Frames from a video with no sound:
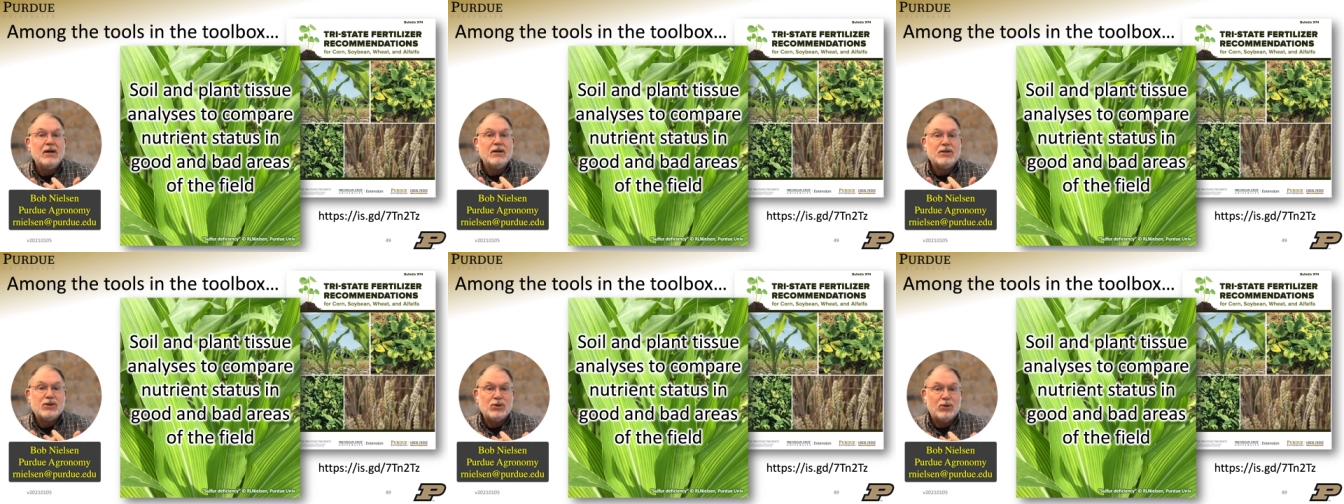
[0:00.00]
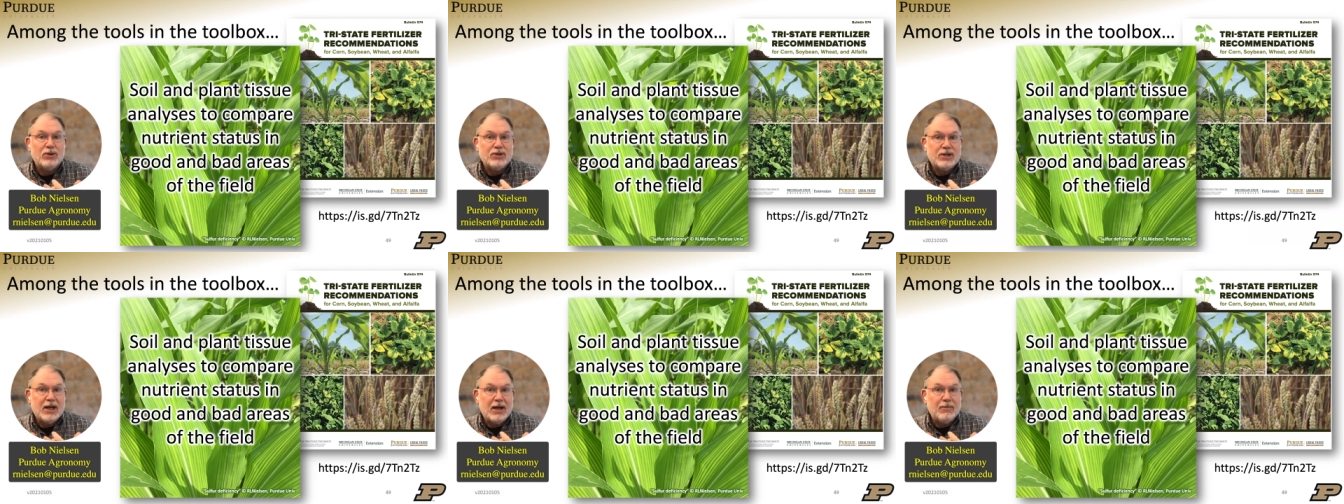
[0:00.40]
soil
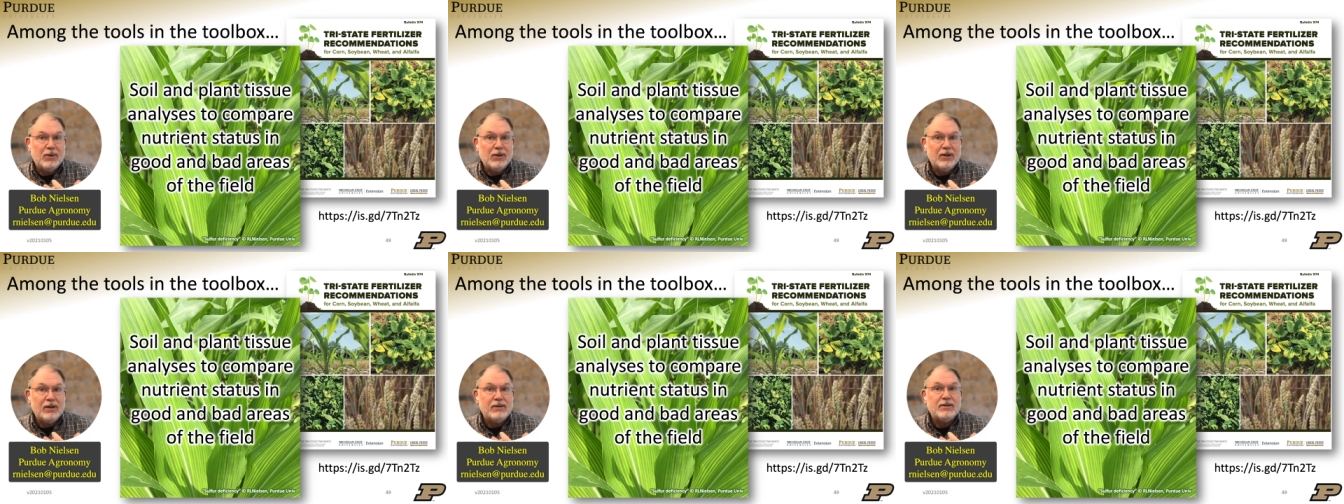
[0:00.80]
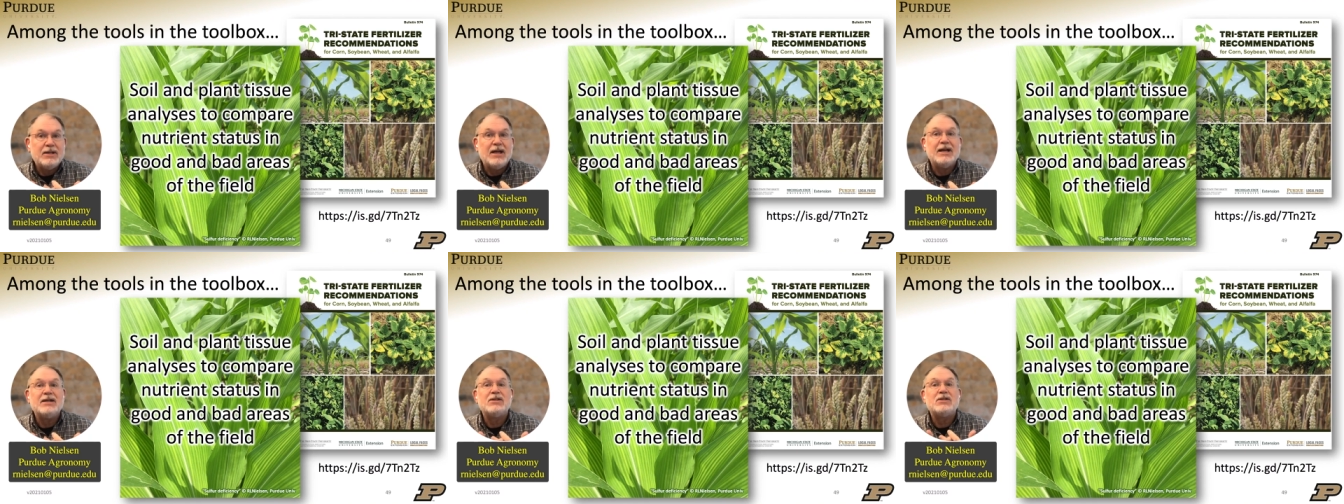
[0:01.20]
sample
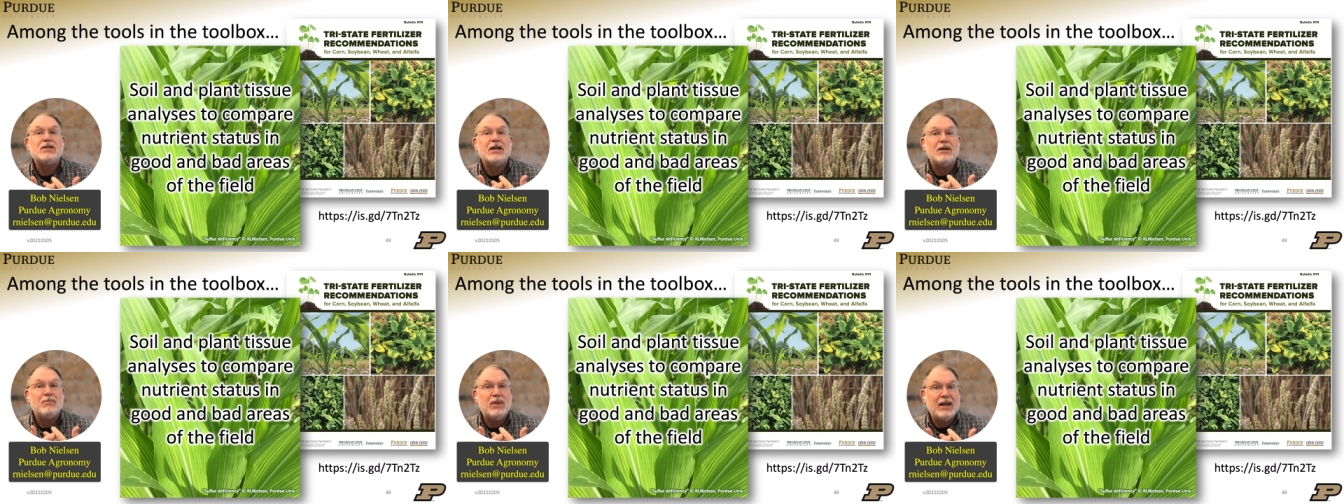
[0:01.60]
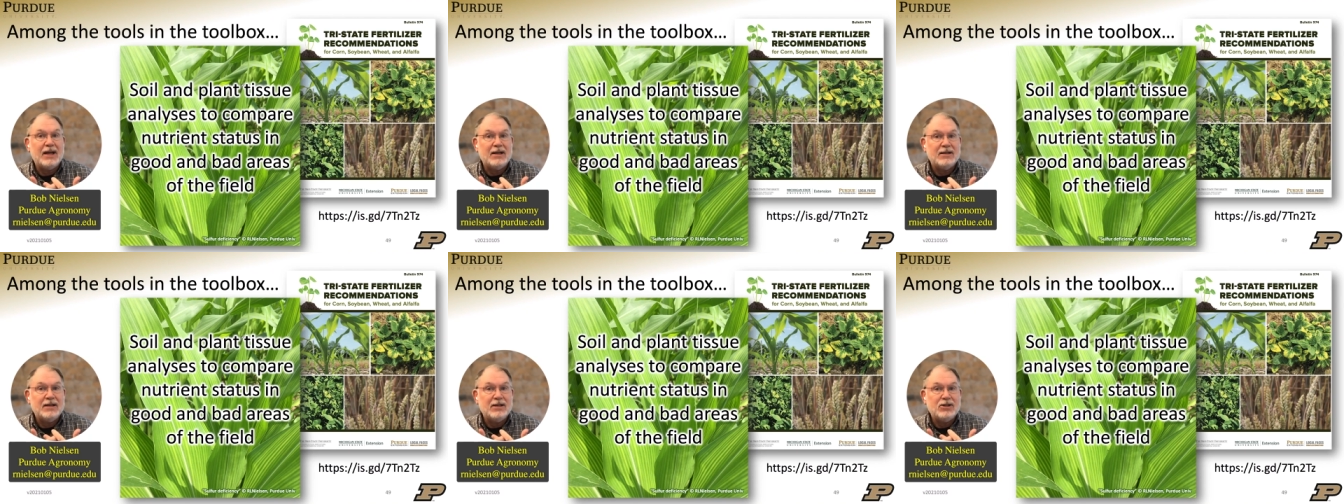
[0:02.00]
tests and
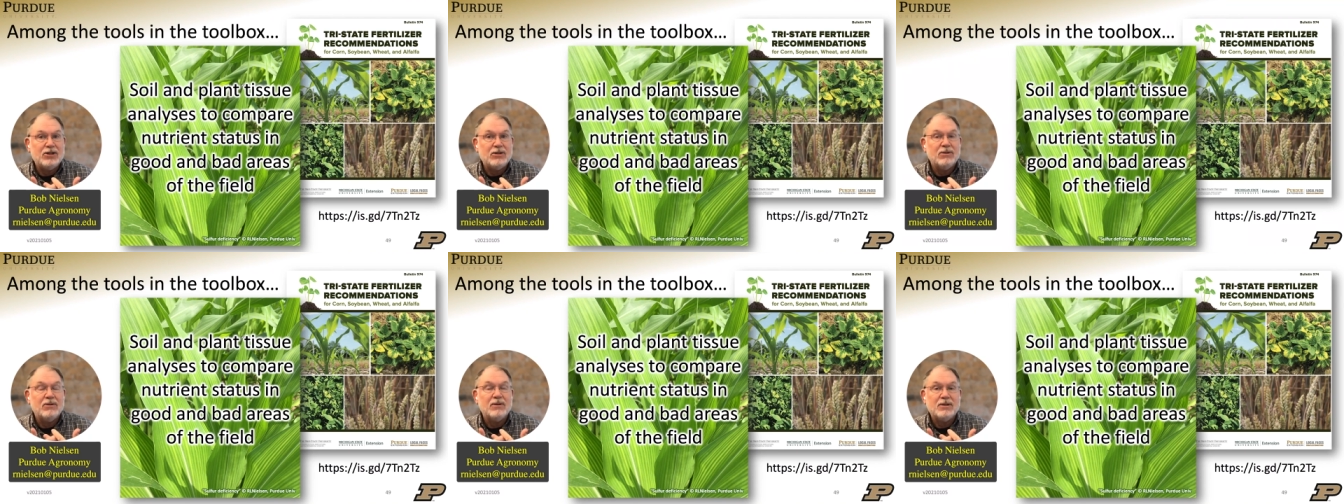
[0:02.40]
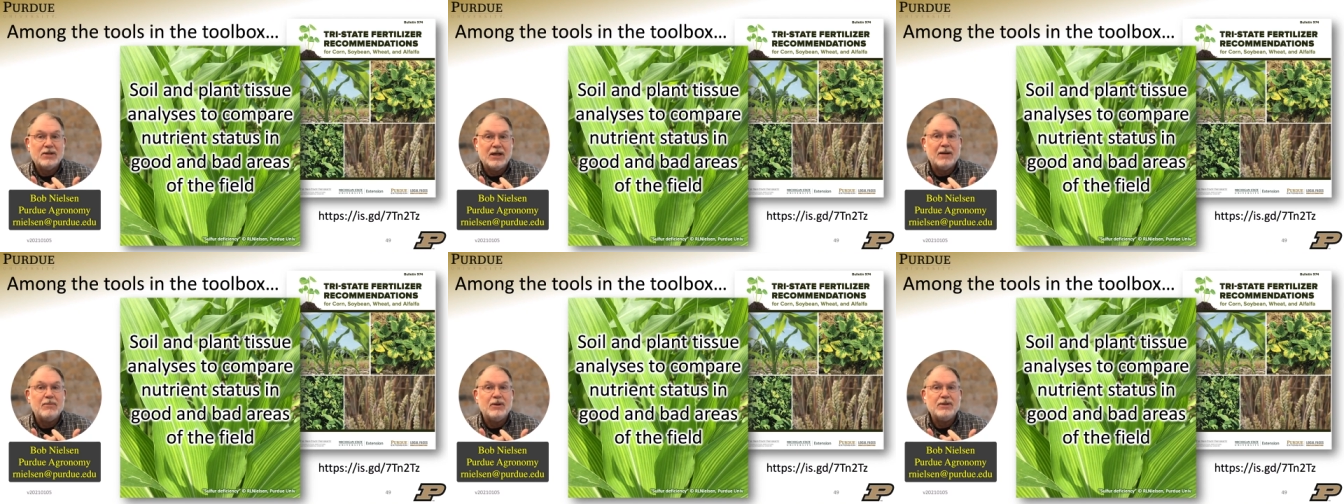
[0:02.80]
plant tissue
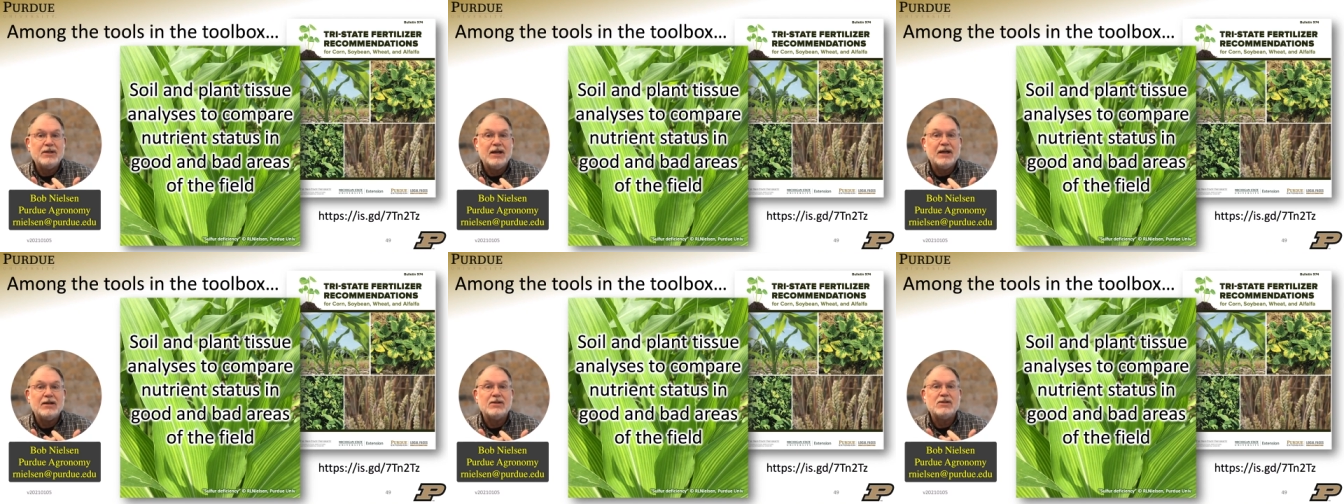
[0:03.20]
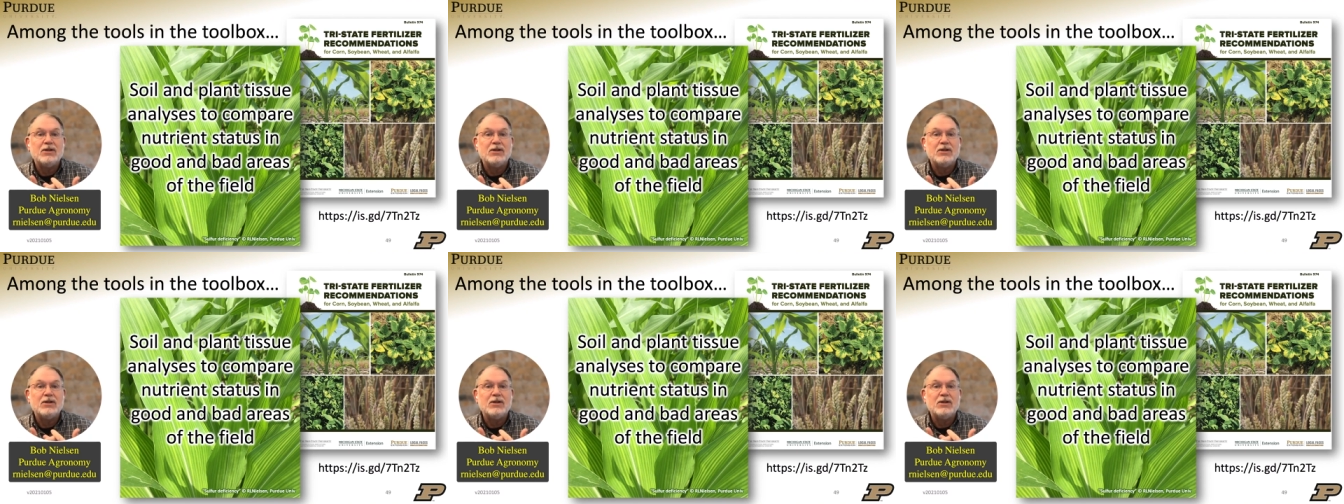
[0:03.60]
sample tests.